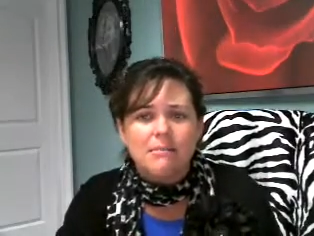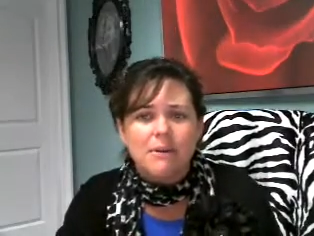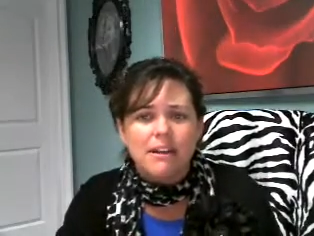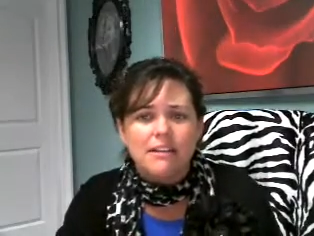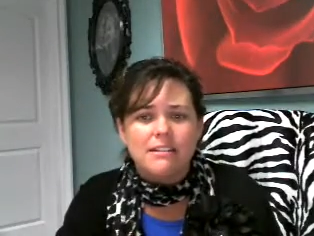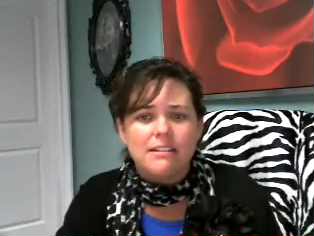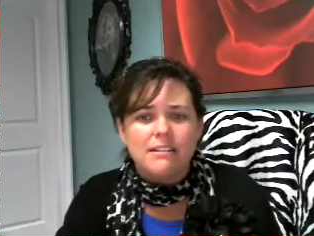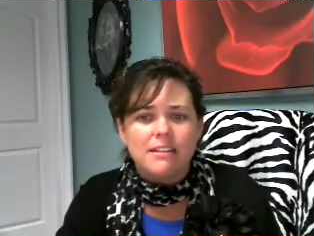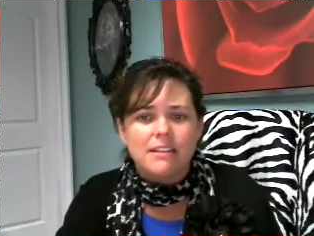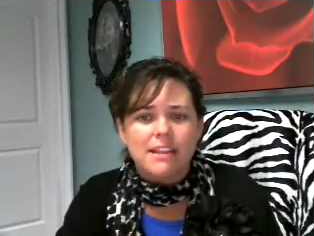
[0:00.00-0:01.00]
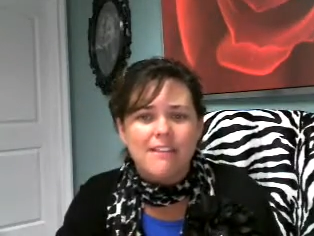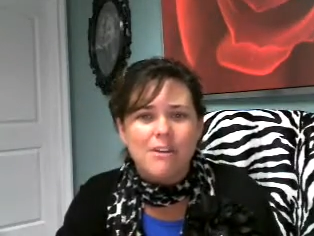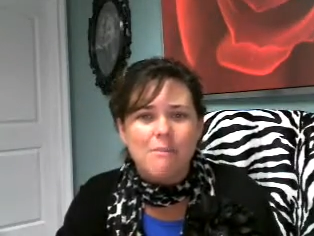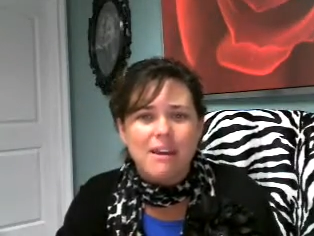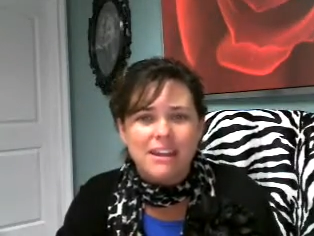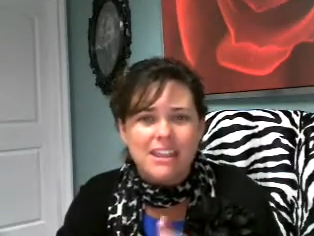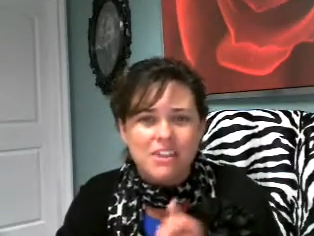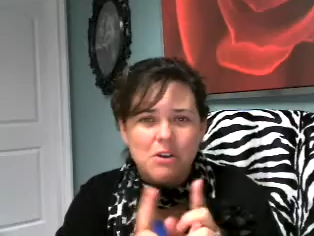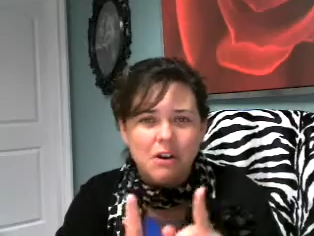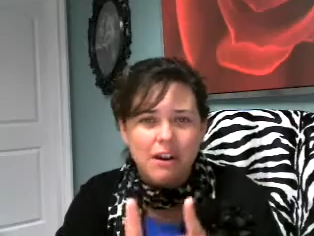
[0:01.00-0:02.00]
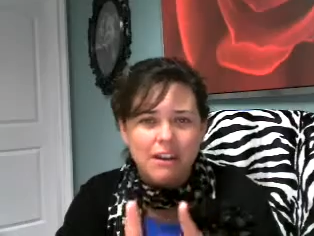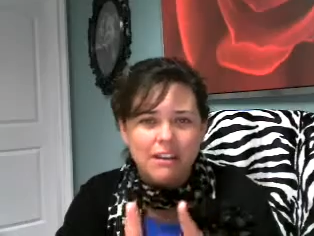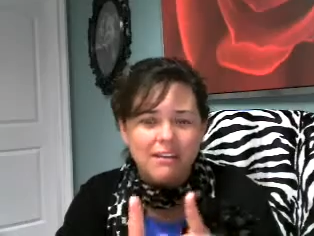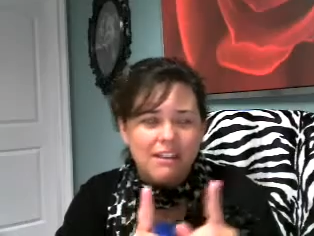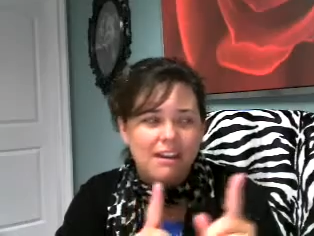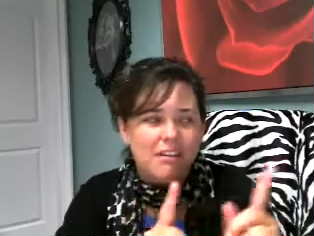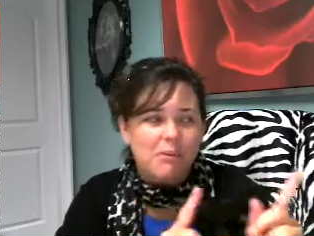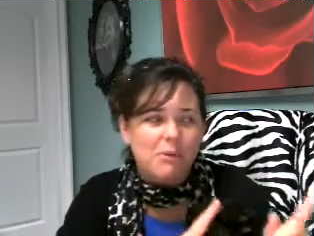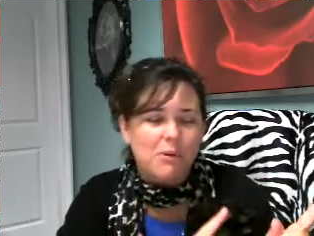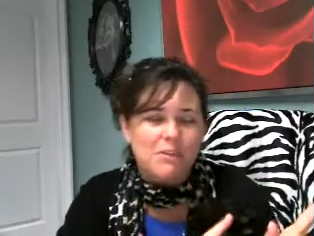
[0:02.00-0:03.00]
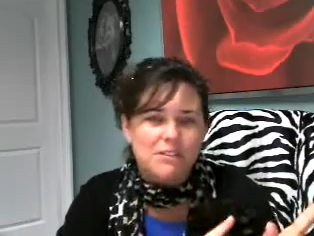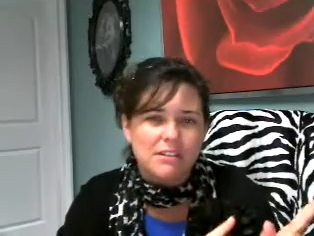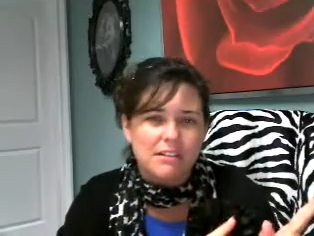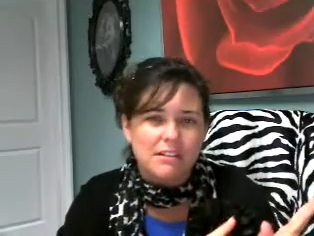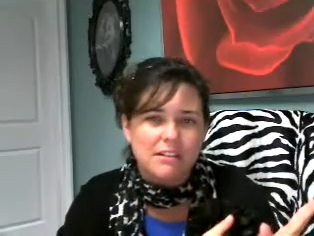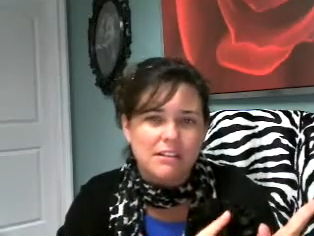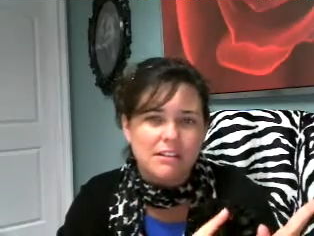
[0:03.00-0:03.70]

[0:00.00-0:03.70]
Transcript: but everybody thought the other person